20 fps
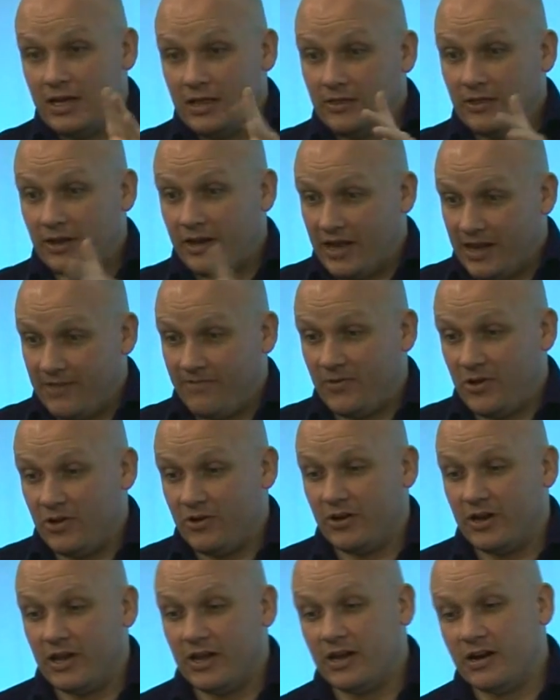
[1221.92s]
that if
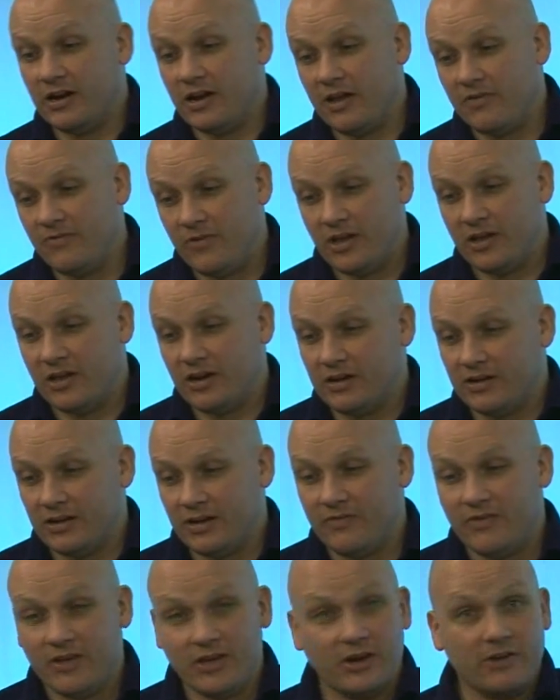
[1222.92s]
you're
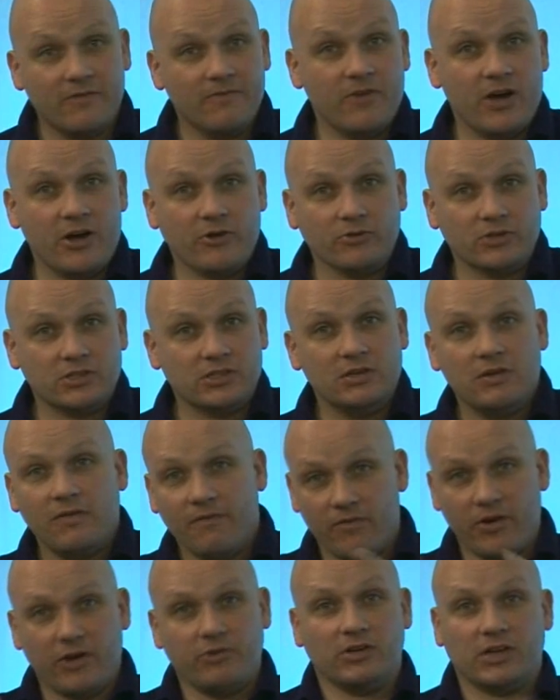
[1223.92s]
gonna vote,
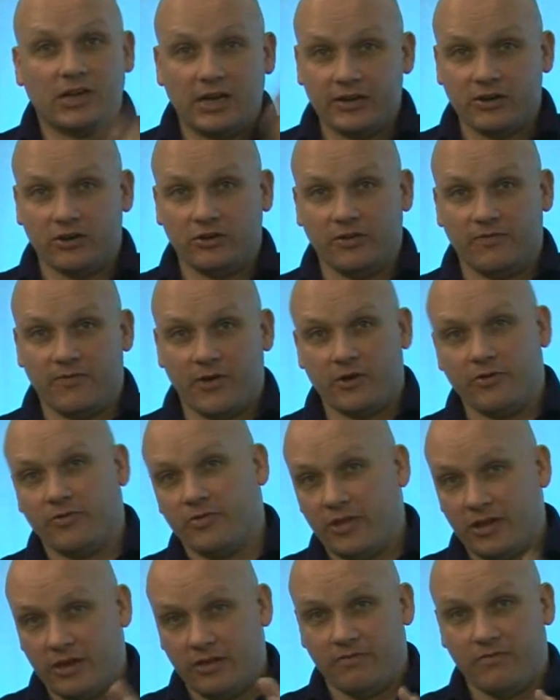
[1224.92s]
click on the vote
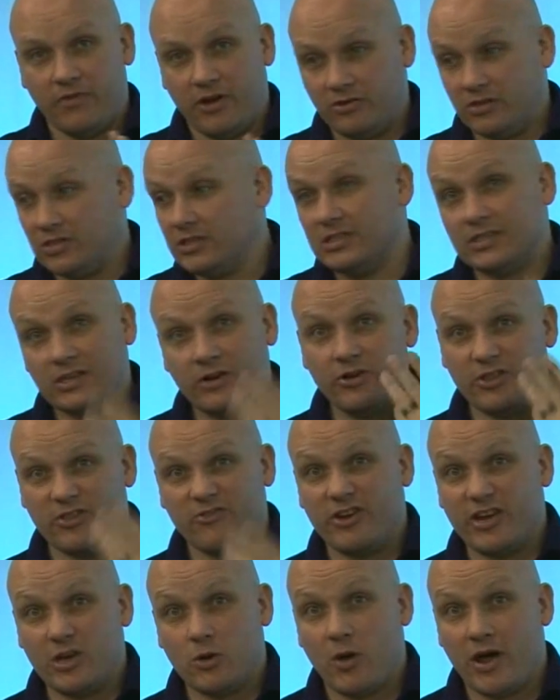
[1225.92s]
thing and vote. There's only
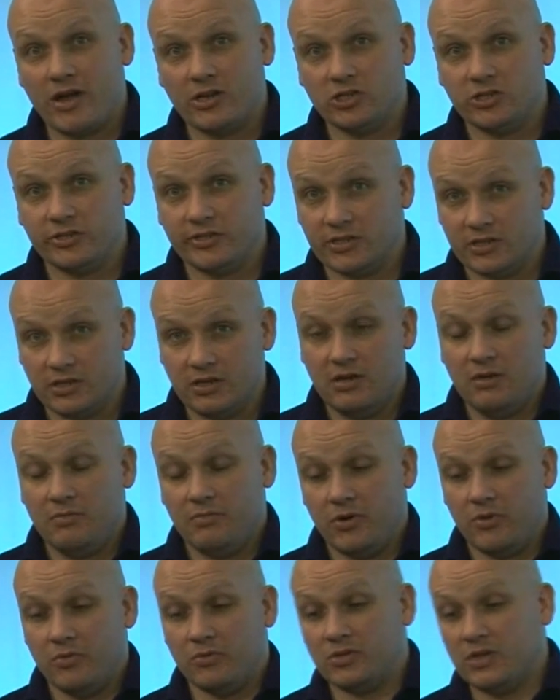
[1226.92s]
3 questions,
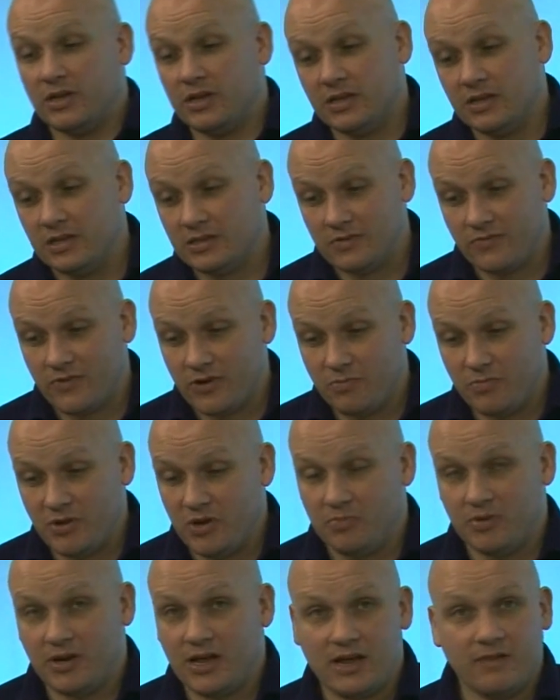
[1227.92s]
but there's a few
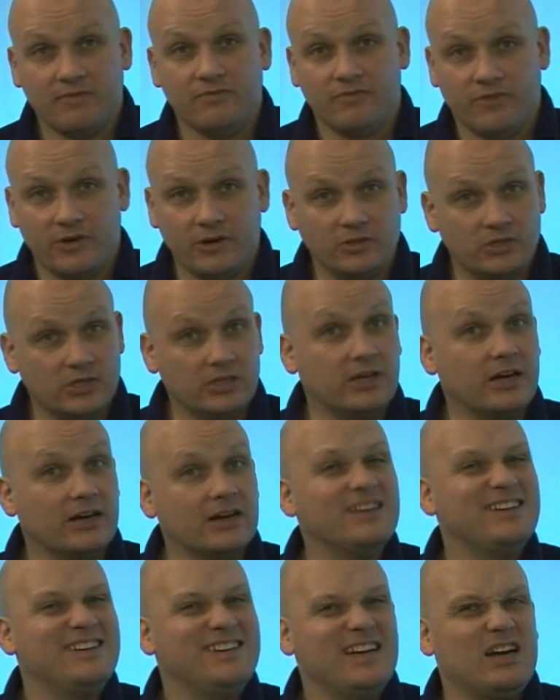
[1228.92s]
people that haven't voted yet,
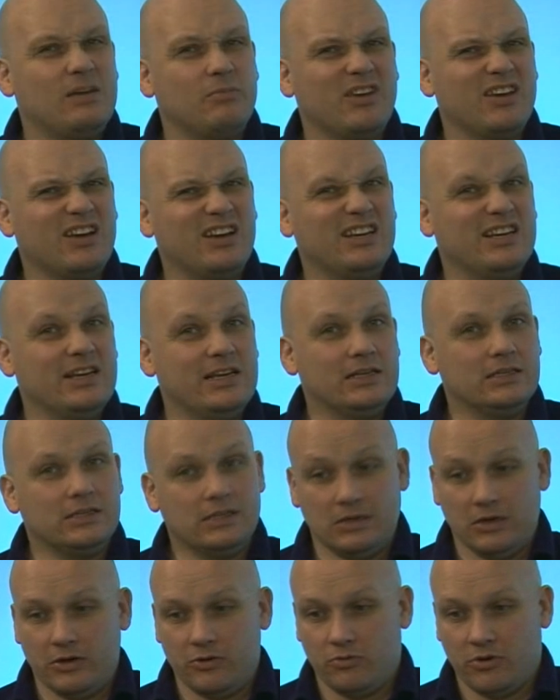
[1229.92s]
and we kind of need to
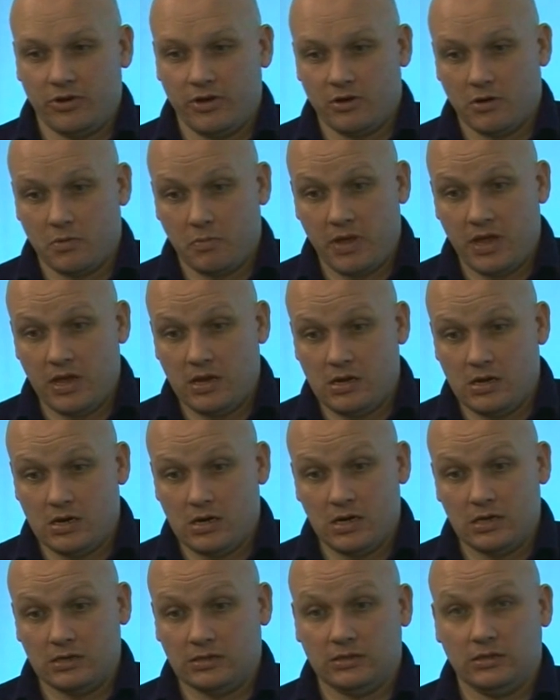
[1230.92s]
know what your opinion
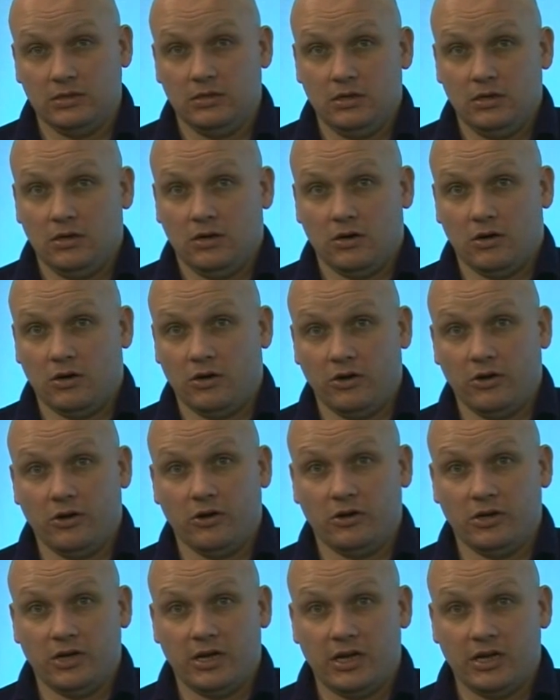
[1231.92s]
is
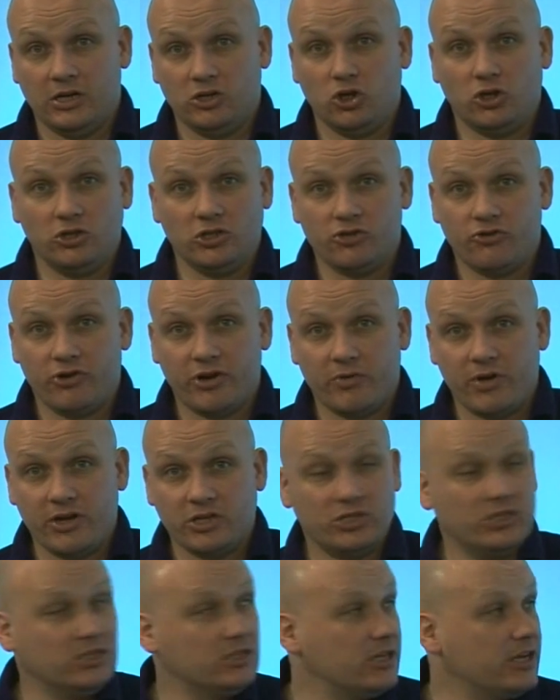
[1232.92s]
on John's 3
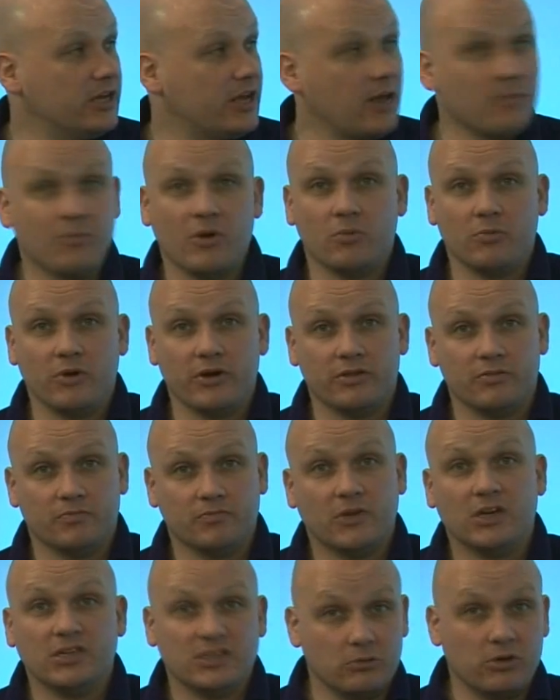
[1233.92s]
questions that he came up with,
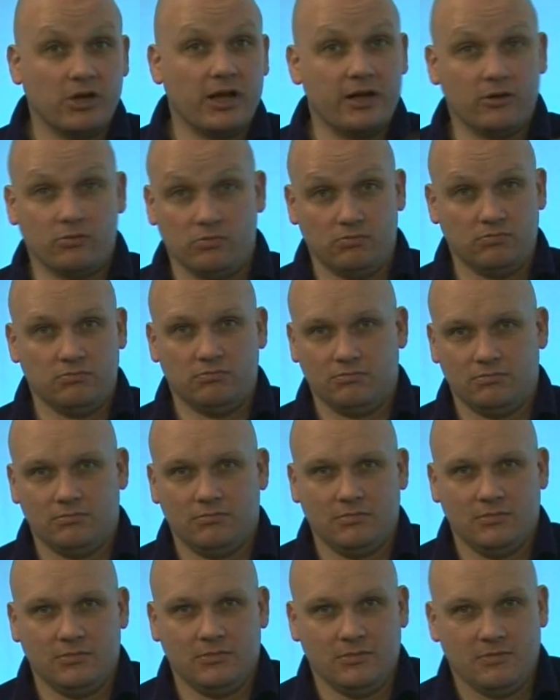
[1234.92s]
because it will help
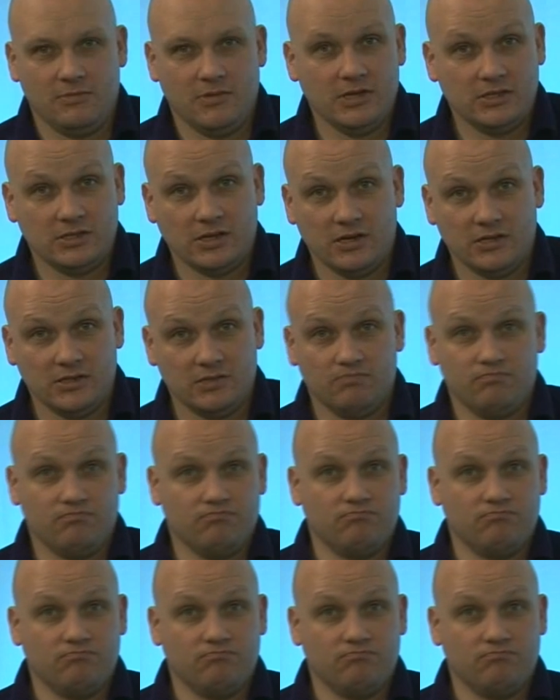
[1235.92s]
these guys,